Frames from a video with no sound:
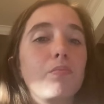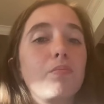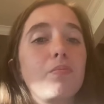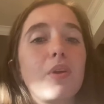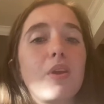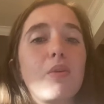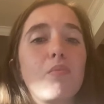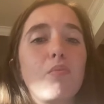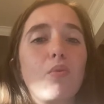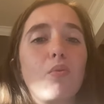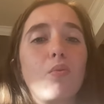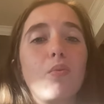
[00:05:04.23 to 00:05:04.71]

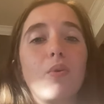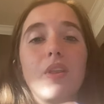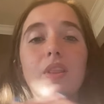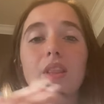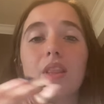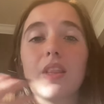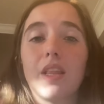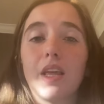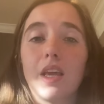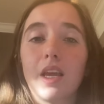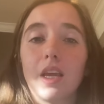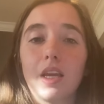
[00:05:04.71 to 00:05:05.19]
people
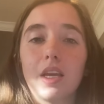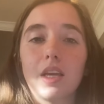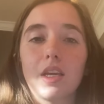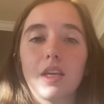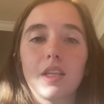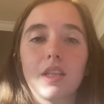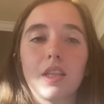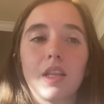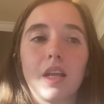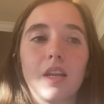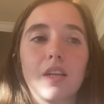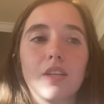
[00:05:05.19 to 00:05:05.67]
wouldn't think
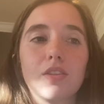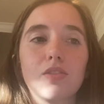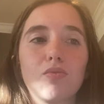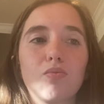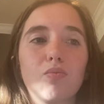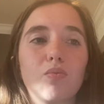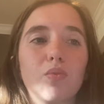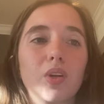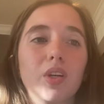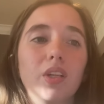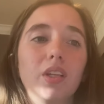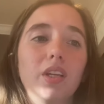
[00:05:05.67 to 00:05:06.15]
that it's
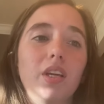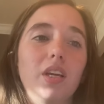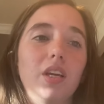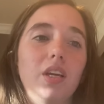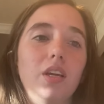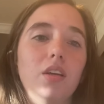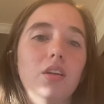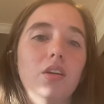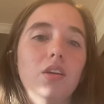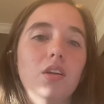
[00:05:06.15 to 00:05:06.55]
really